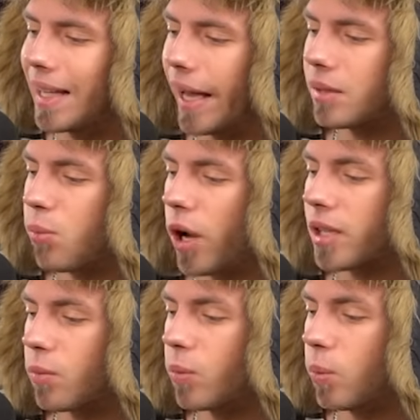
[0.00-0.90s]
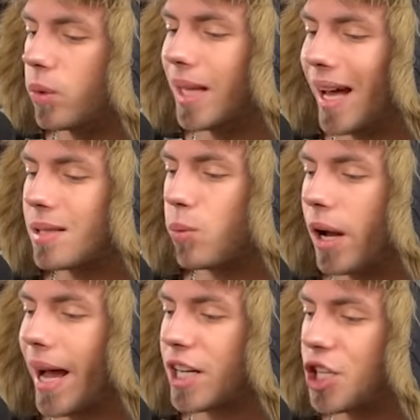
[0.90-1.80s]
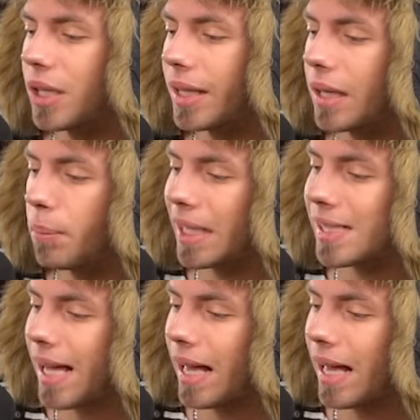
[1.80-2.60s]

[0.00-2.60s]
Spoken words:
That's what actually it means,